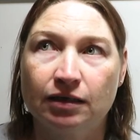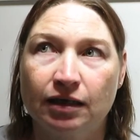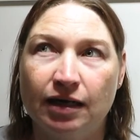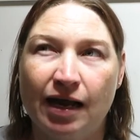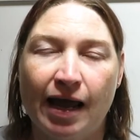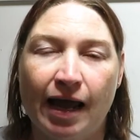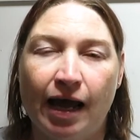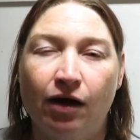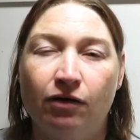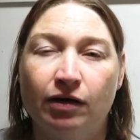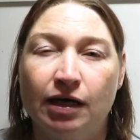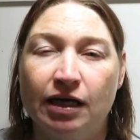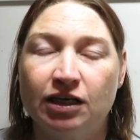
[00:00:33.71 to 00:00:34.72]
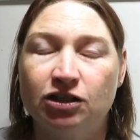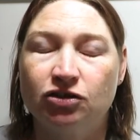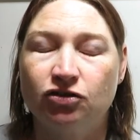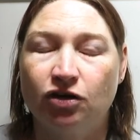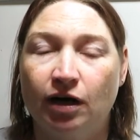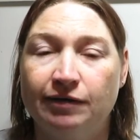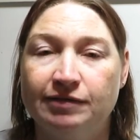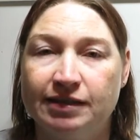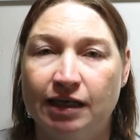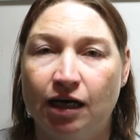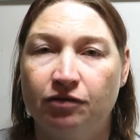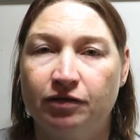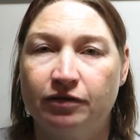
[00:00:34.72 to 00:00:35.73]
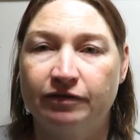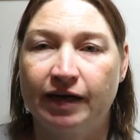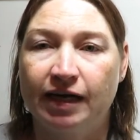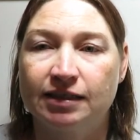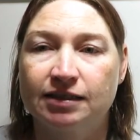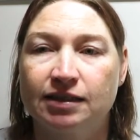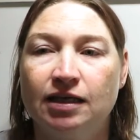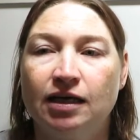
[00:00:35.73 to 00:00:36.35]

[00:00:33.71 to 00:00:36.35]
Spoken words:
an hour-ish drive south of us,